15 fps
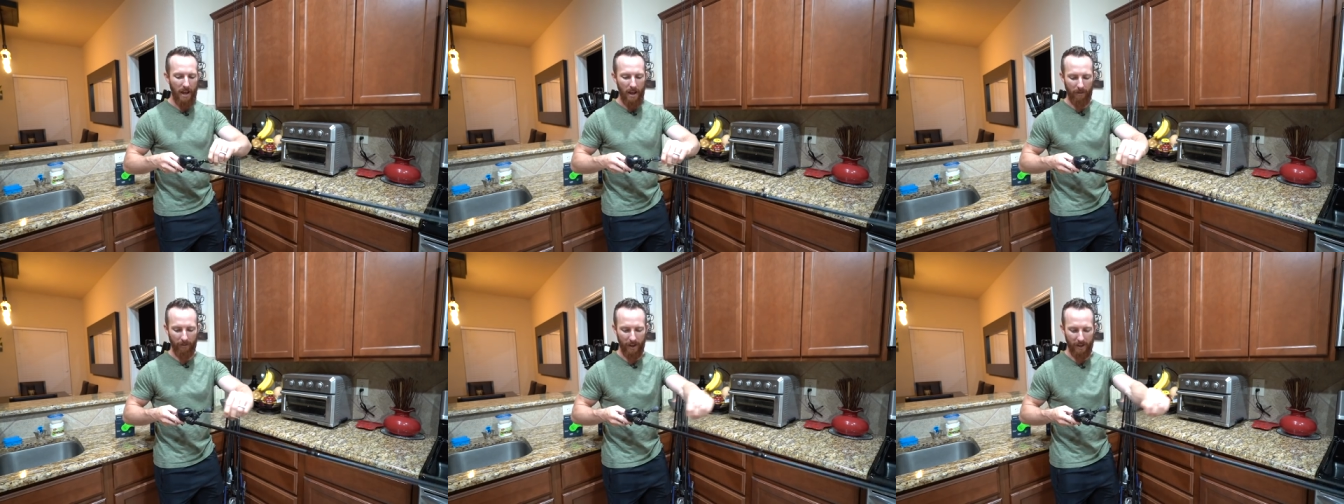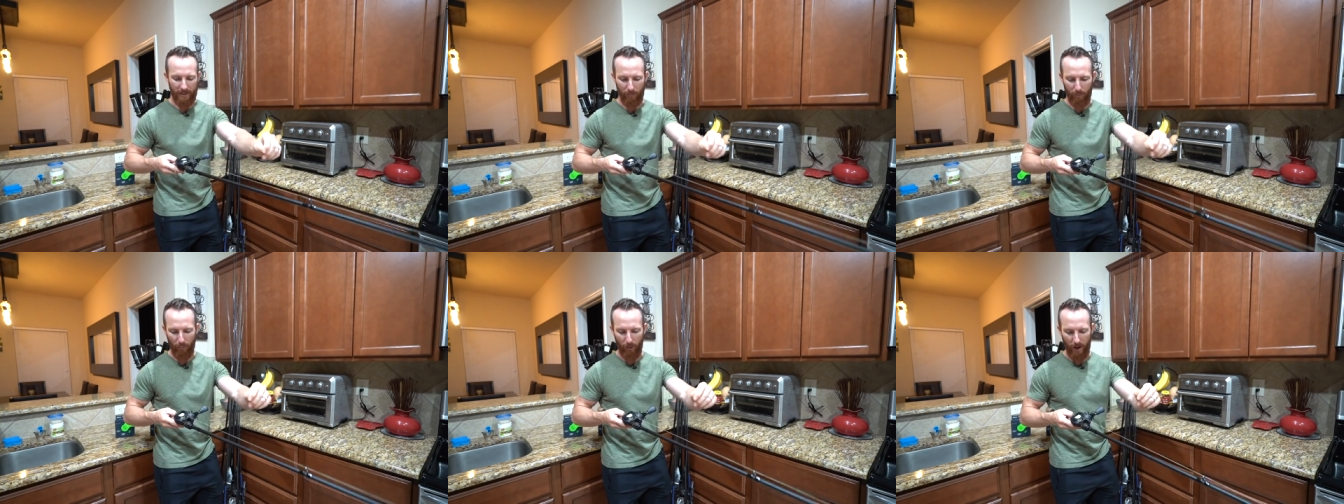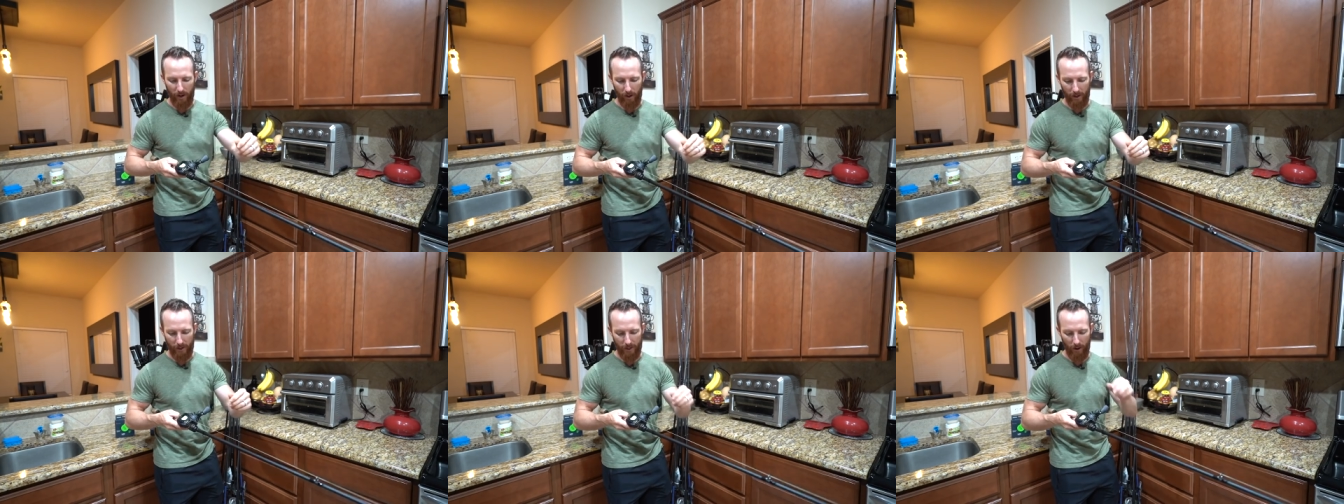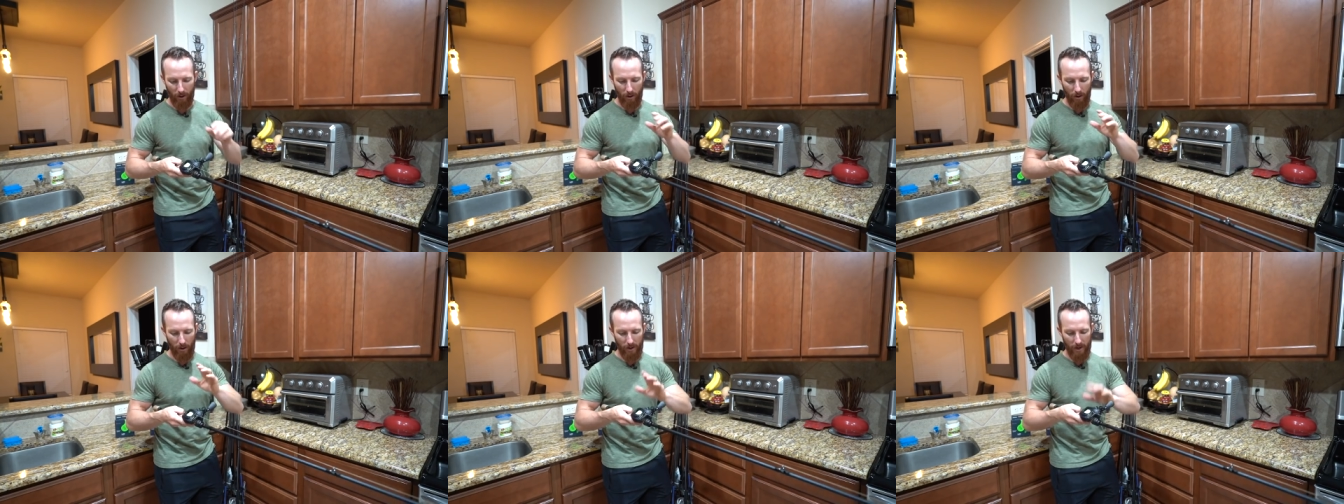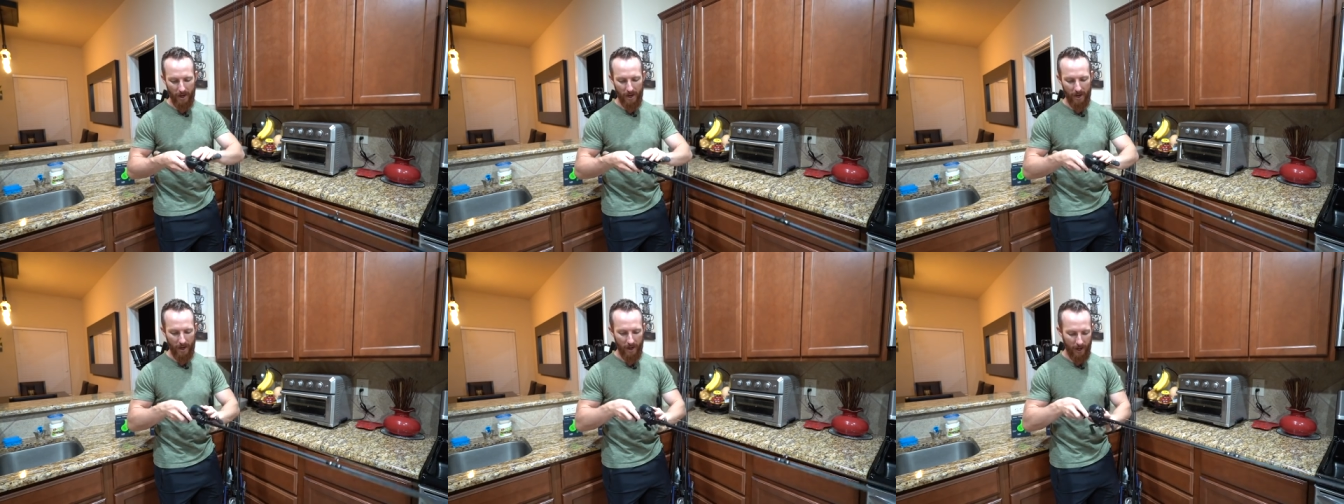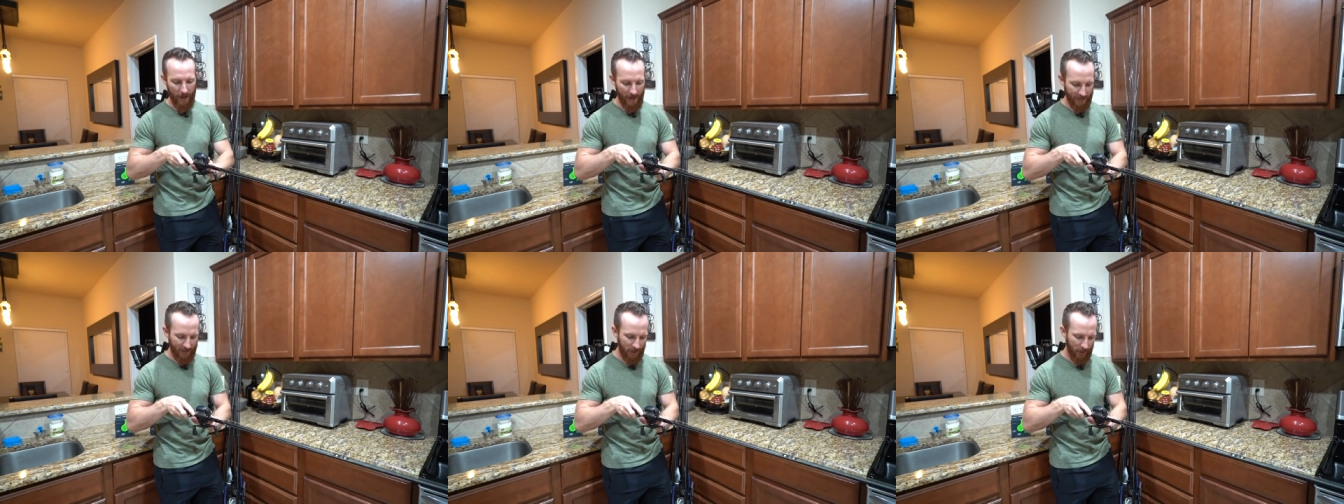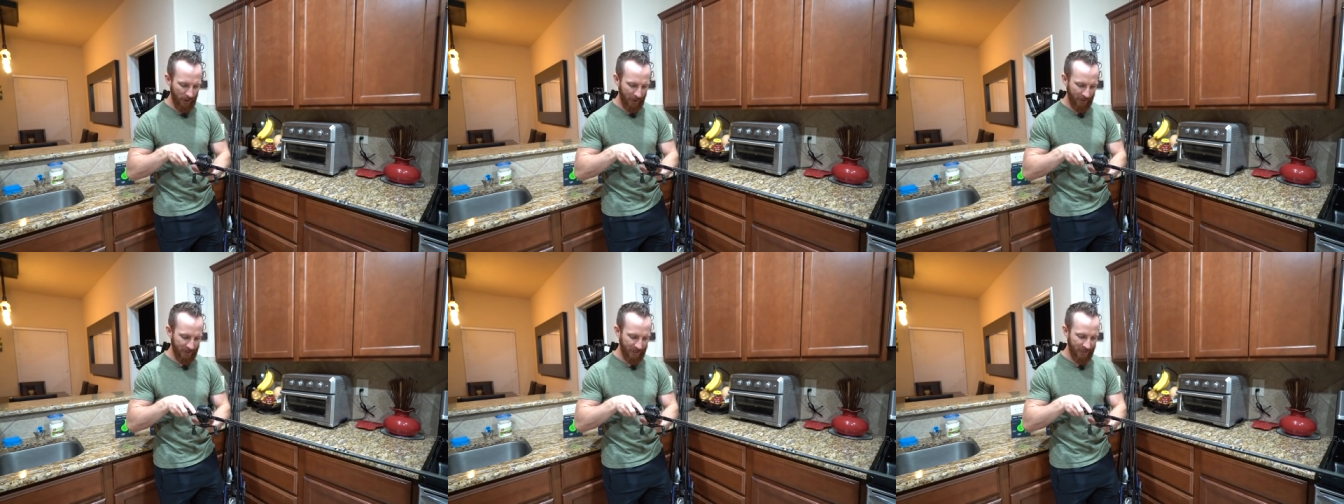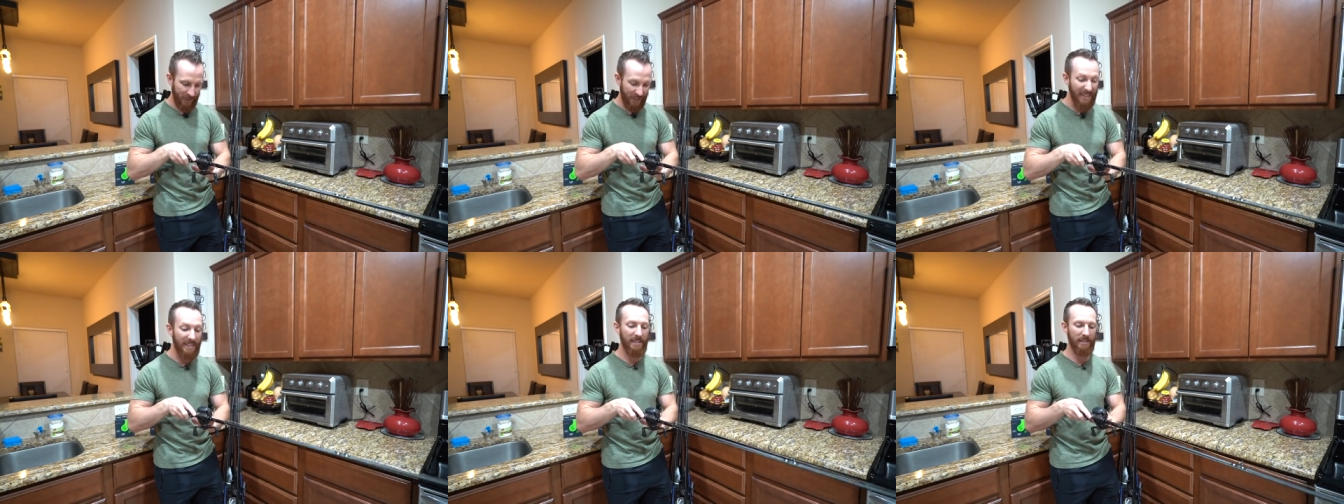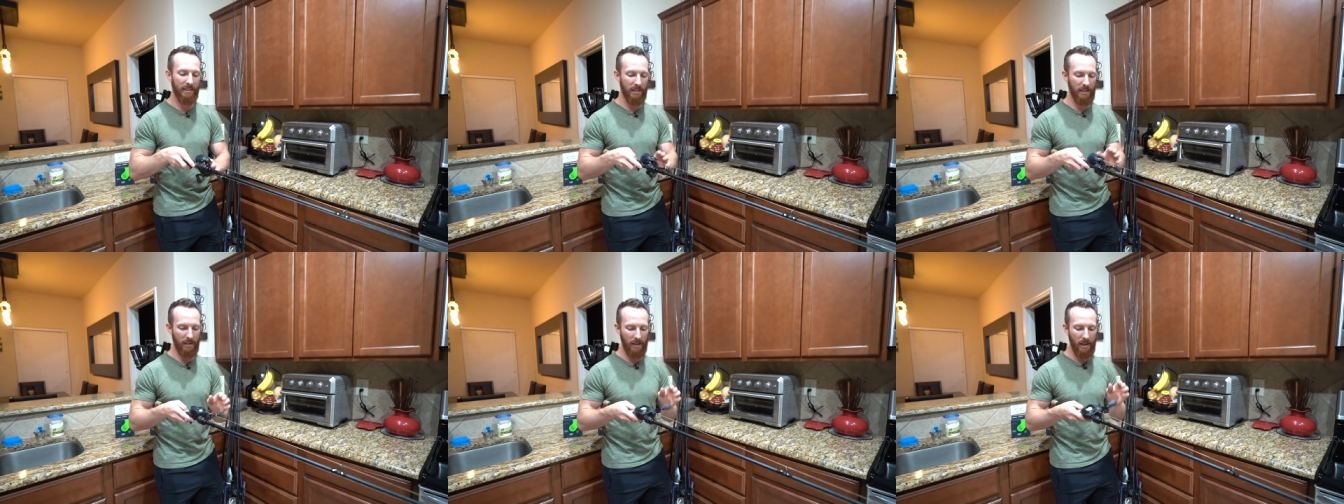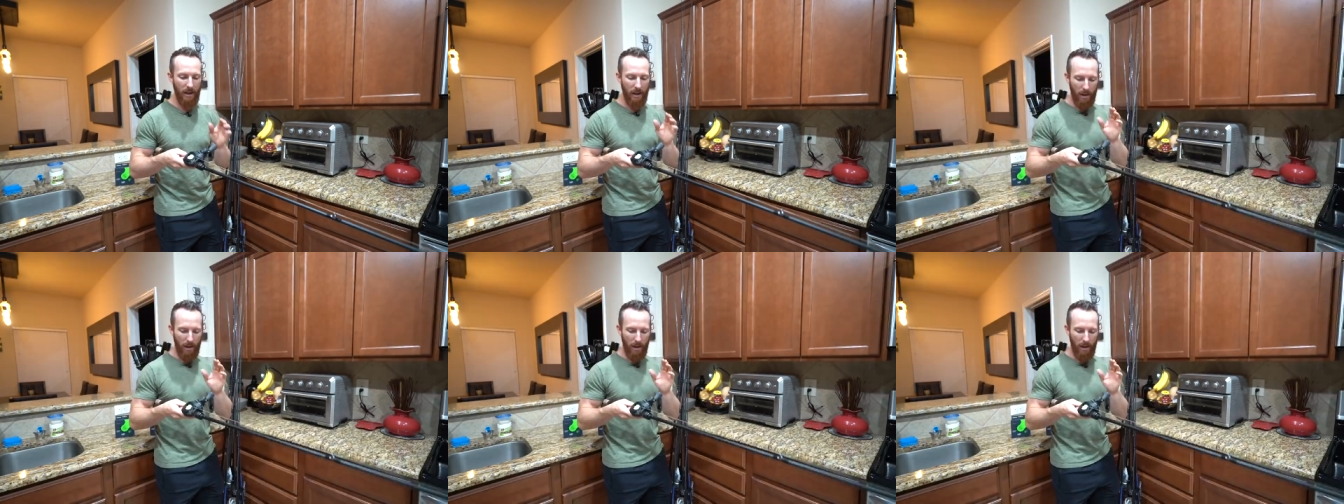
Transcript: I've got some braid on here on an uh, SLX DC.